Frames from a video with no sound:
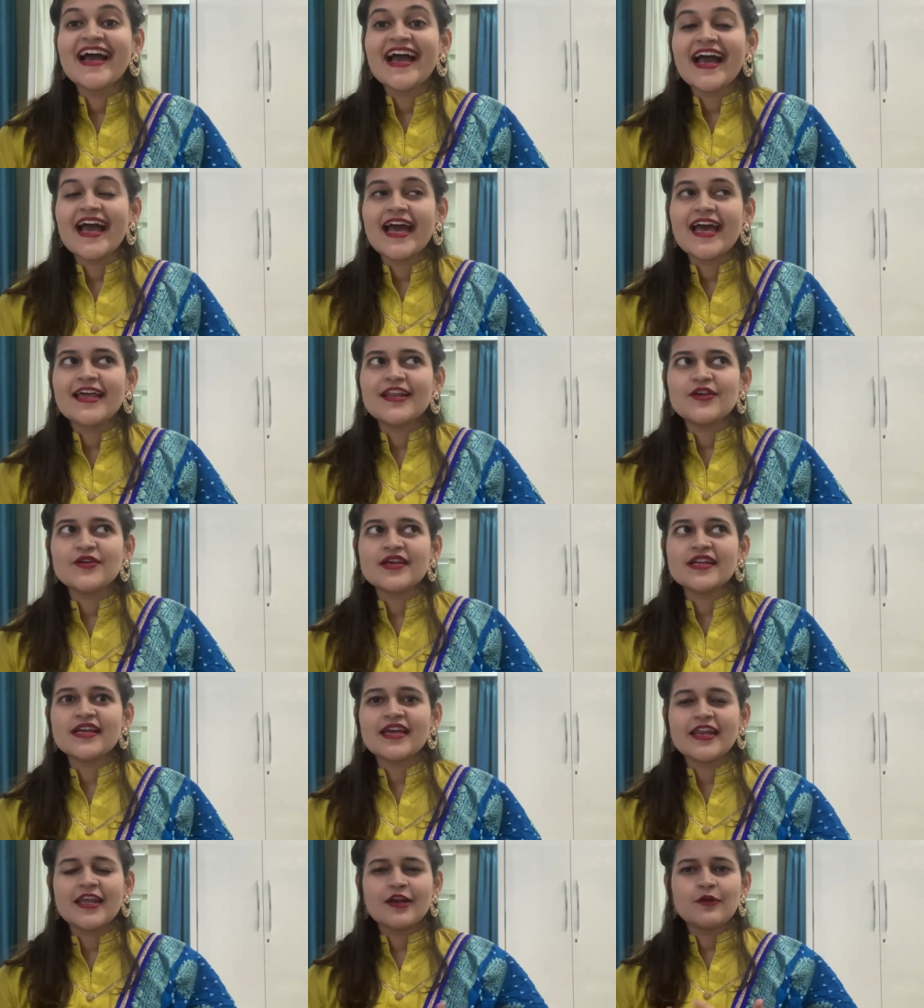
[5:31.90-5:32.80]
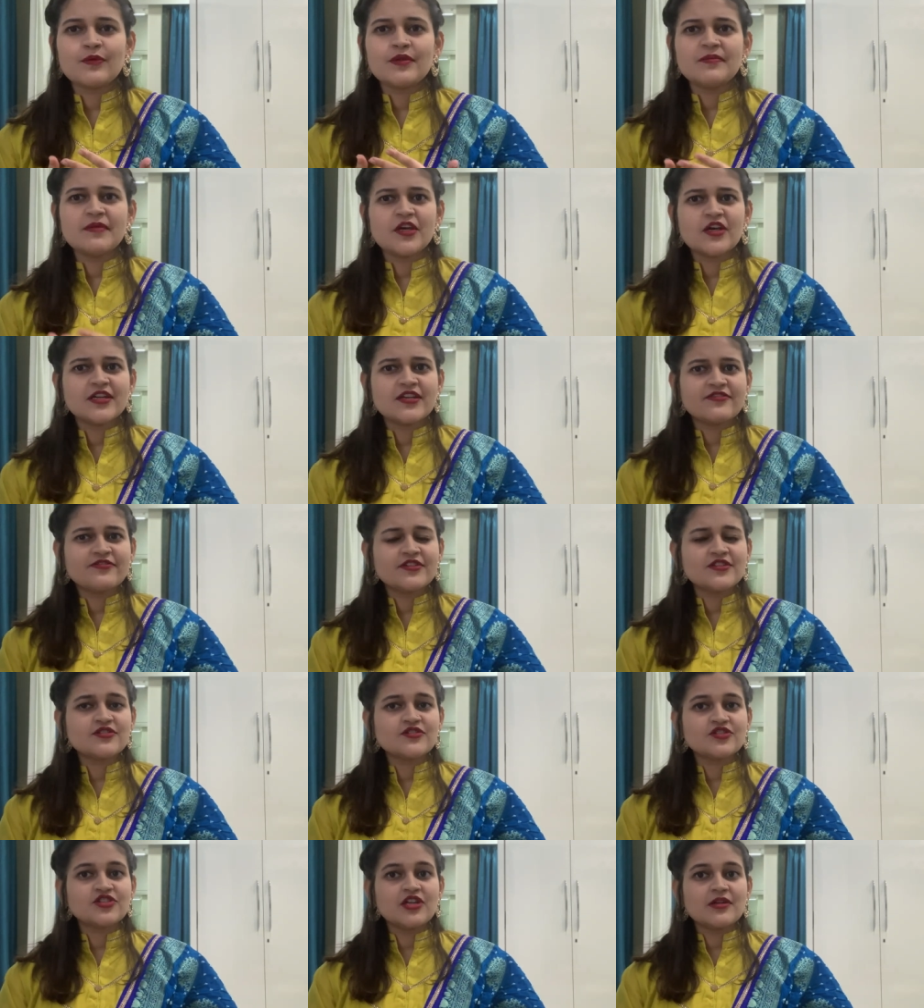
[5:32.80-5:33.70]
And you can connect with me on
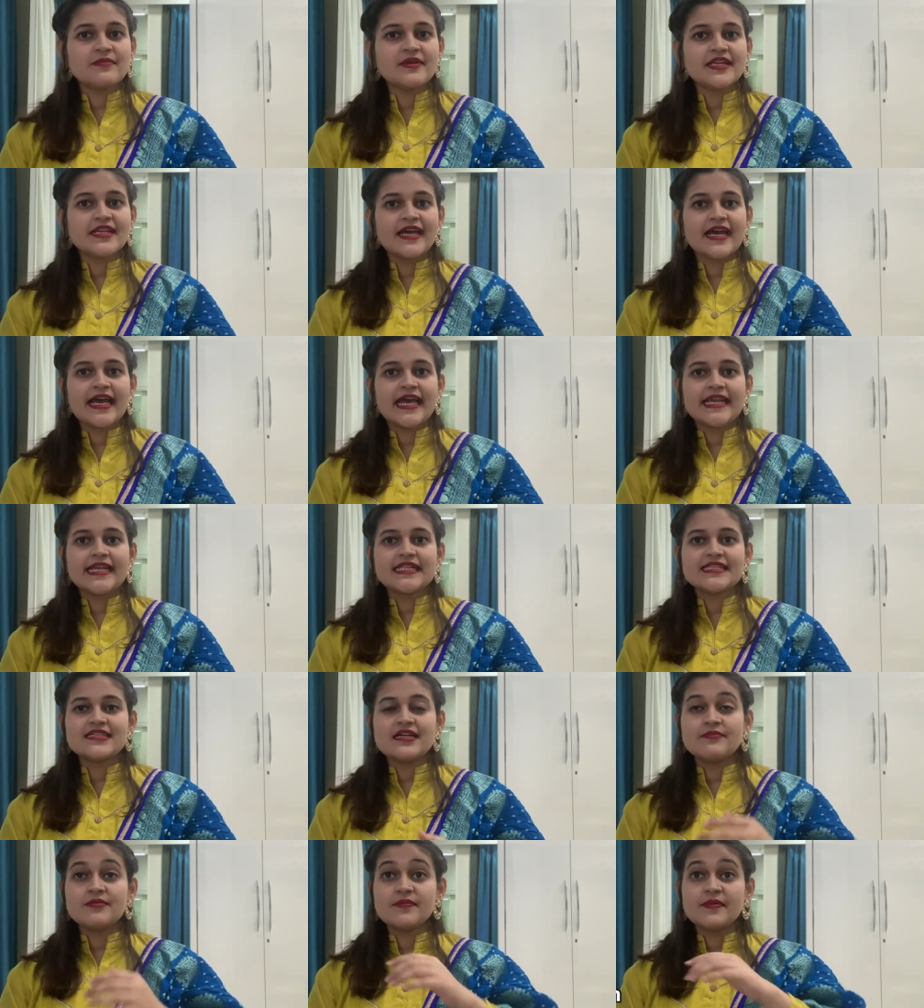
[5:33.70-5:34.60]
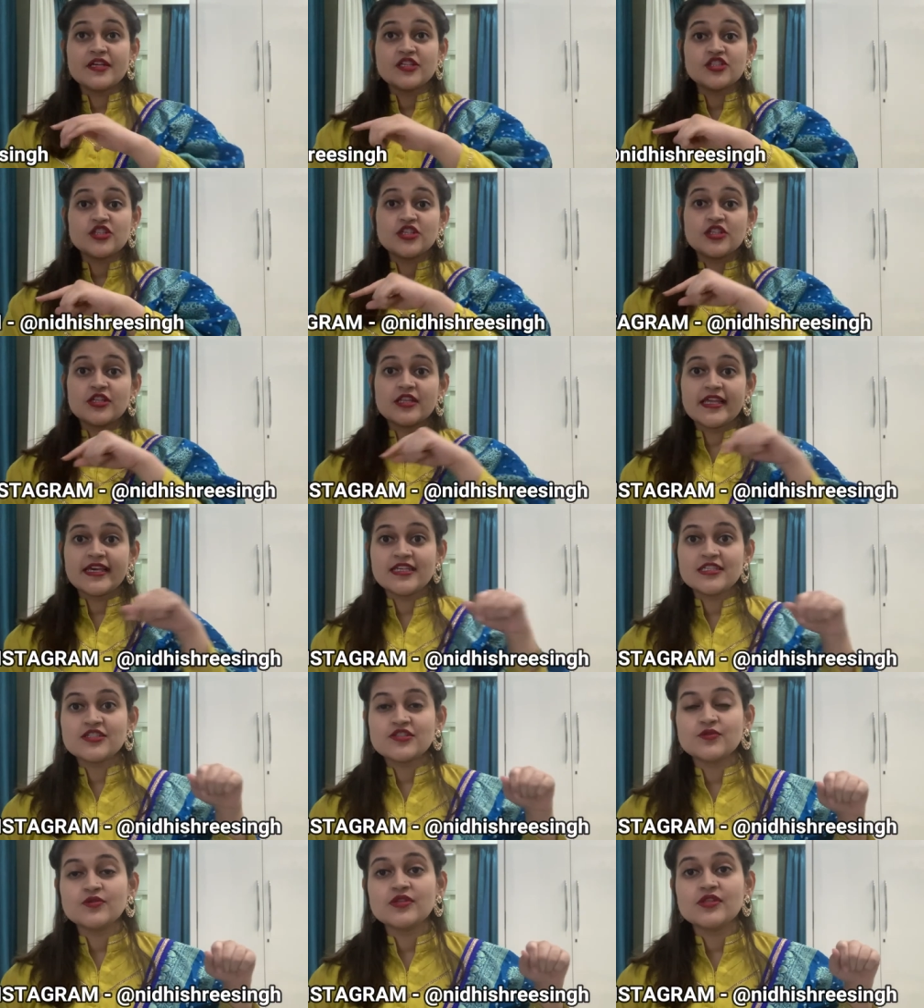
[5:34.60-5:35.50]
different social media handles. I'll be mentioning the
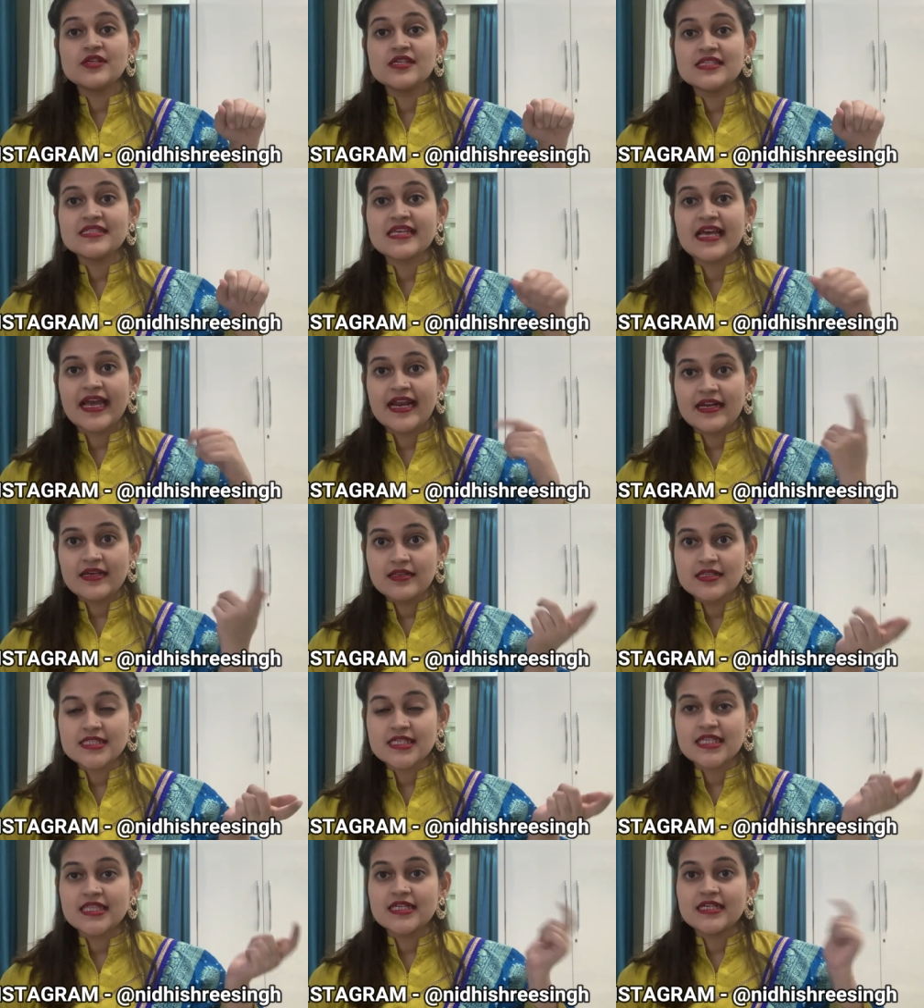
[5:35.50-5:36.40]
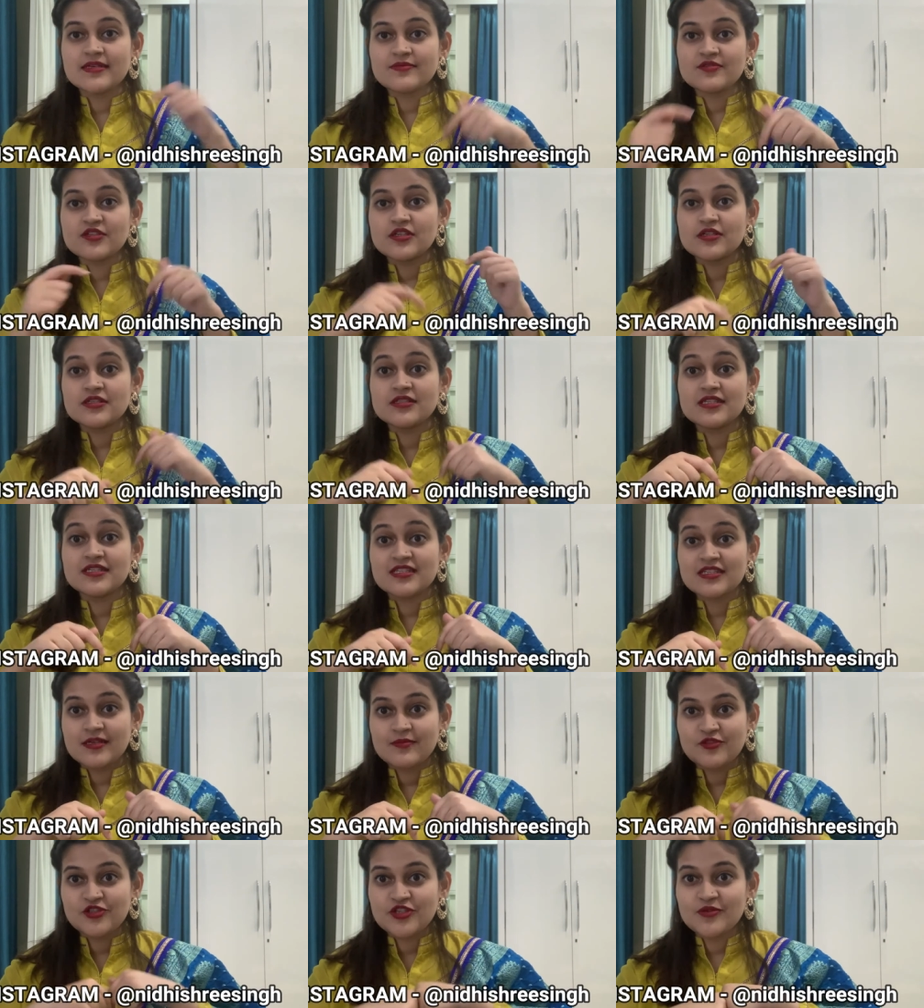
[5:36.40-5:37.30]
links to these handles in the
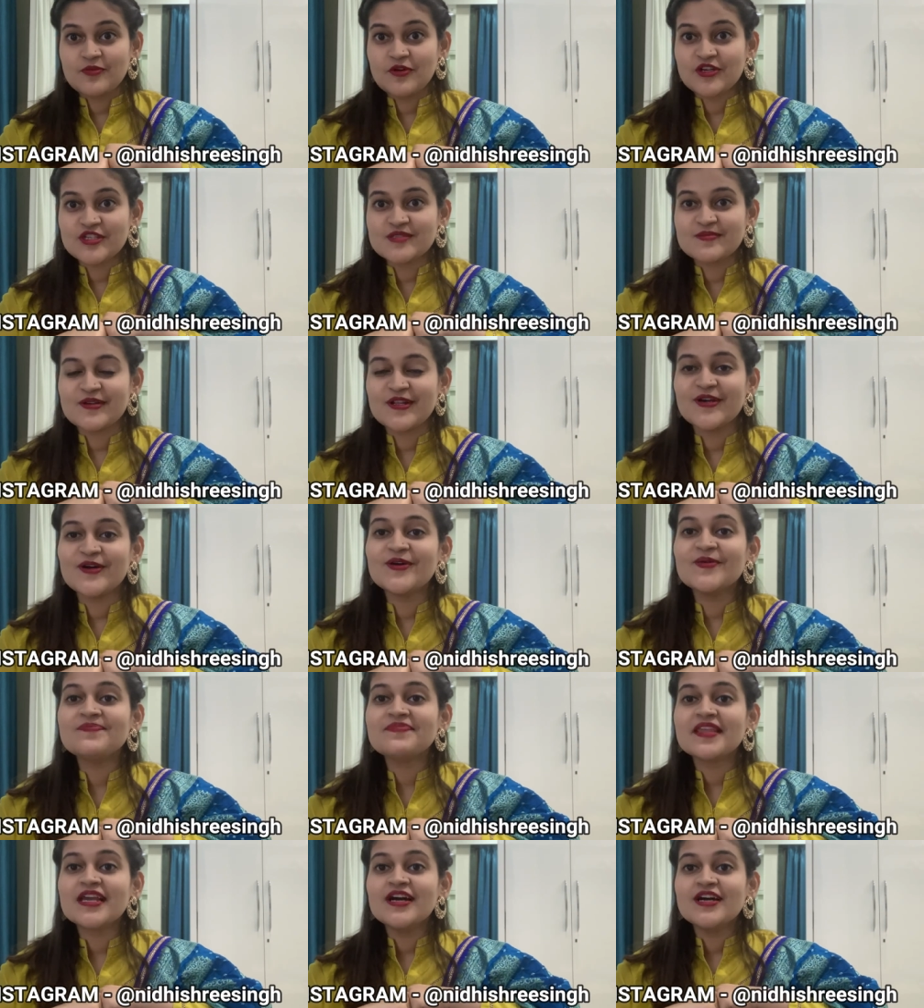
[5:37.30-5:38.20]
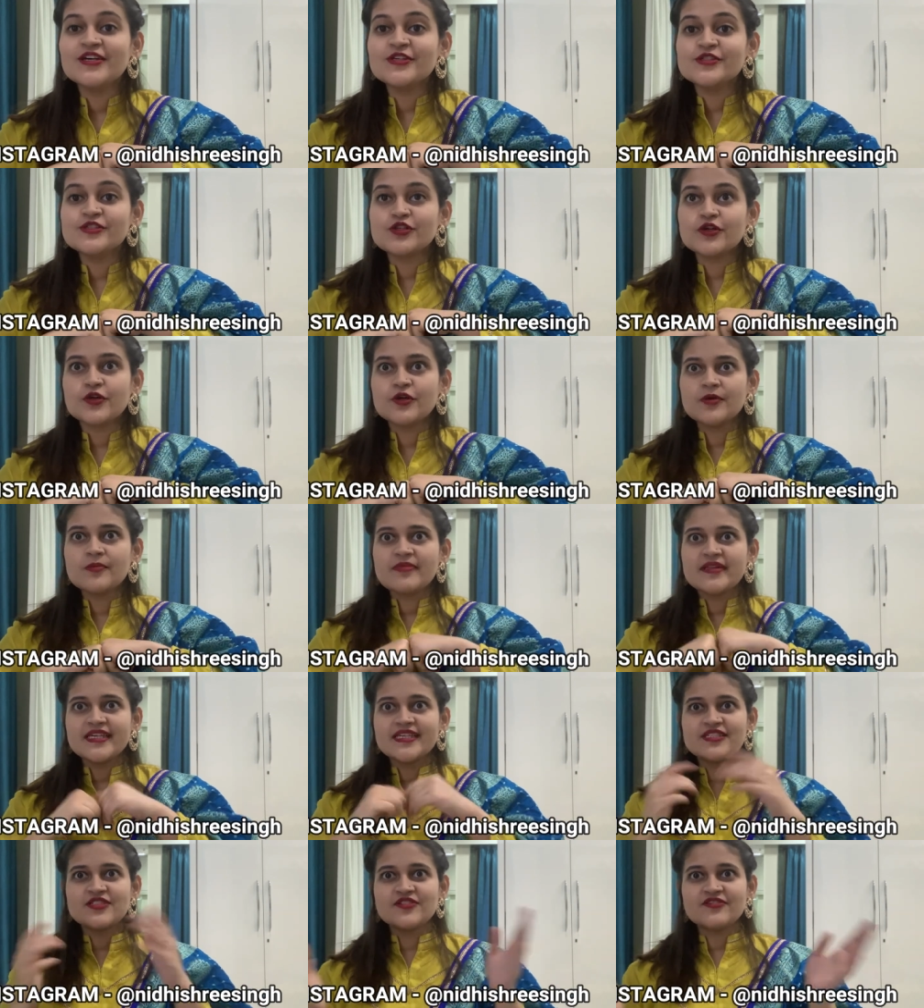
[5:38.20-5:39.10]
description box below, so
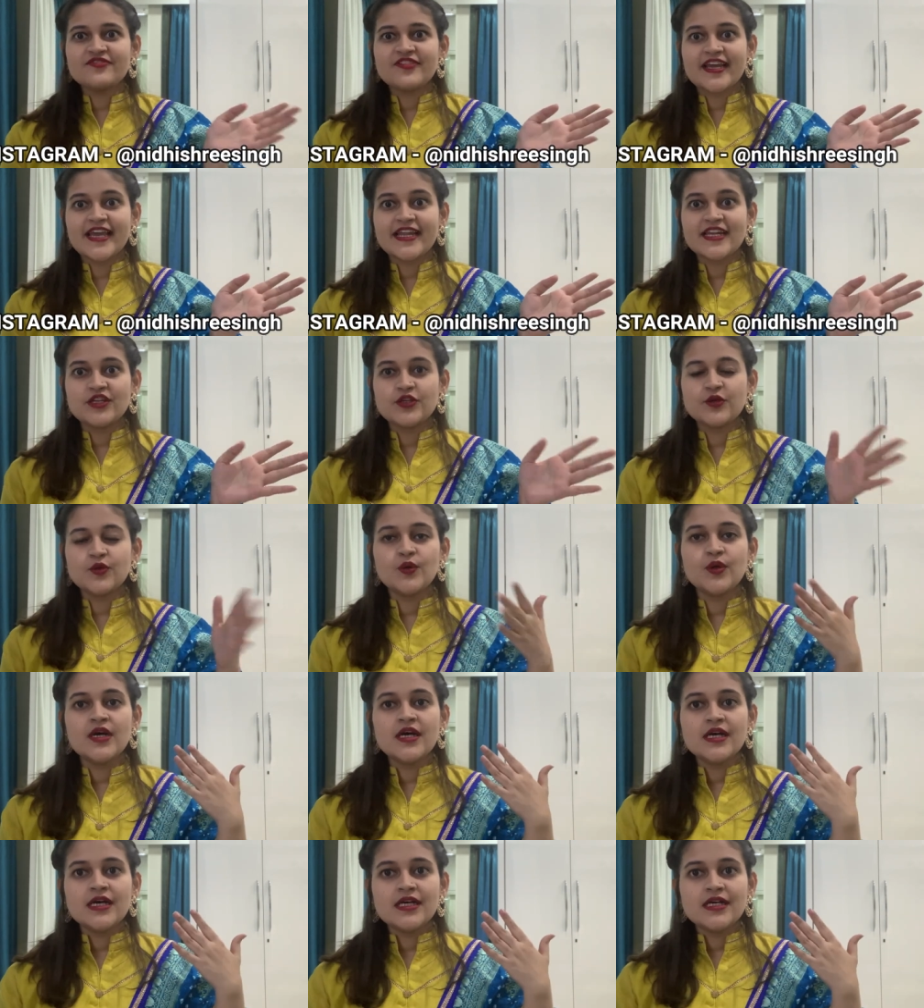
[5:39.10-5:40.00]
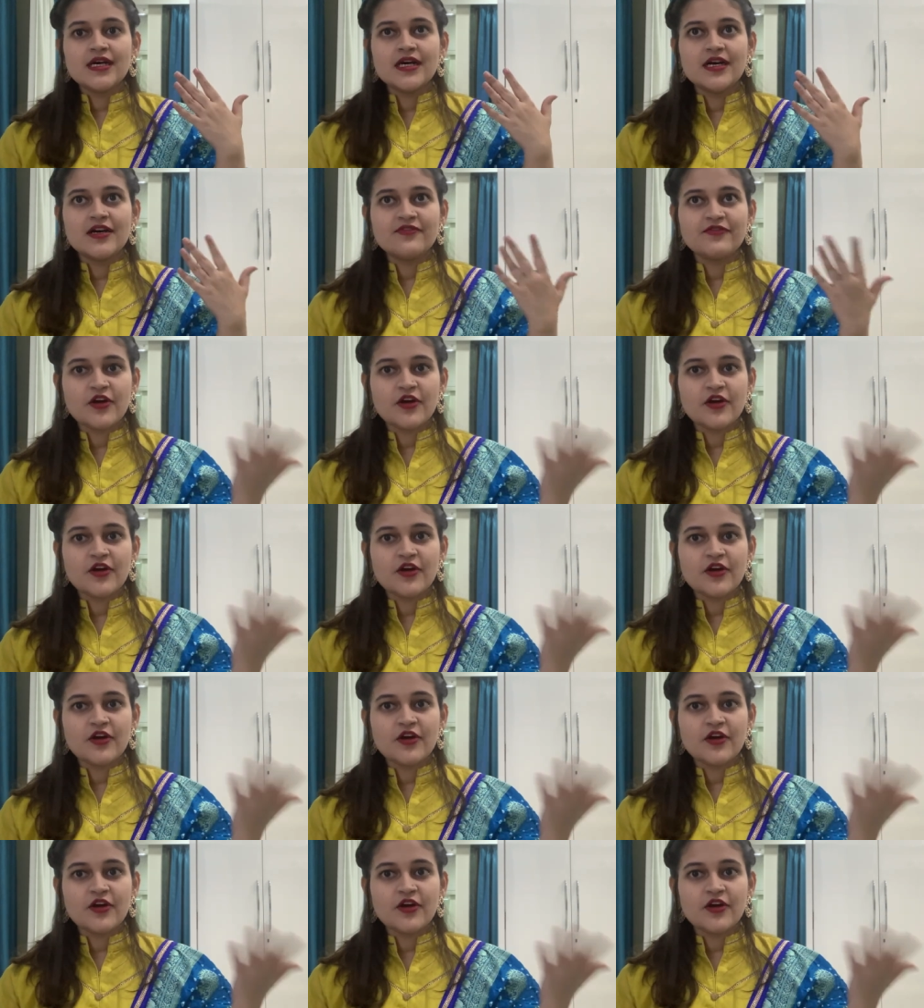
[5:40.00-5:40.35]
please don't forget to uh,